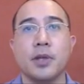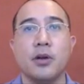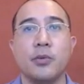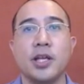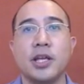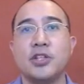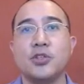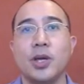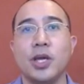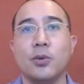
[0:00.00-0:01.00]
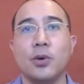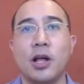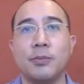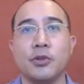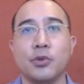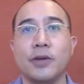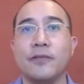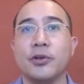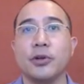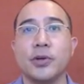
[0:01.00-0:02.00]
Arena each week will help to
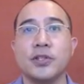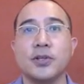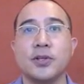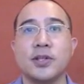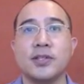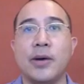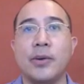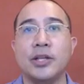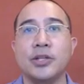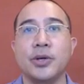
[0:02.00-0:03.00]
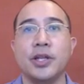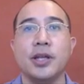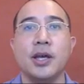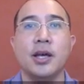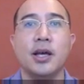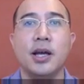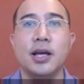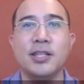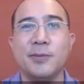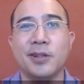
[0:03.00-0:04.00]
refill your crystals. That's how I do it.
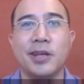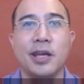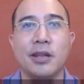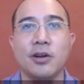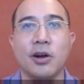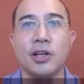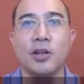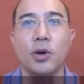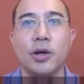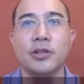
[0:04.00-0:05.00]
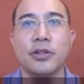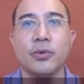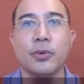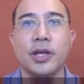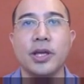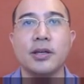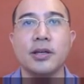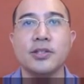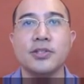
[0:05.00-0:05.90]
I typically end Guardian 1 to 3, and